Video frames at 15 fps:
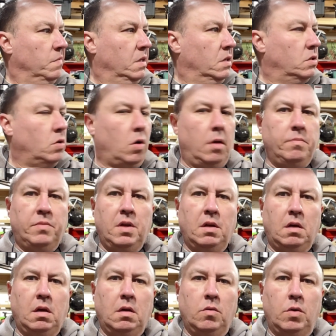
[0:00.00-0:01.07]
So I'm
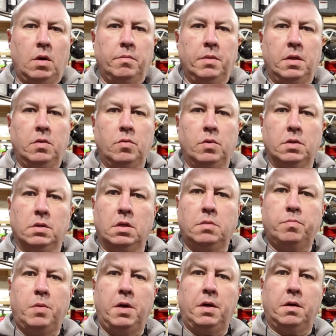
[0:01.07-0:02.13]
thinking what I'm going to do is this
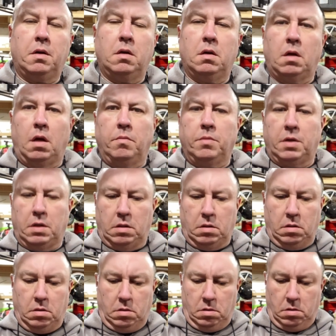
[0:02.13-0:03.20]
bike, I'm going to,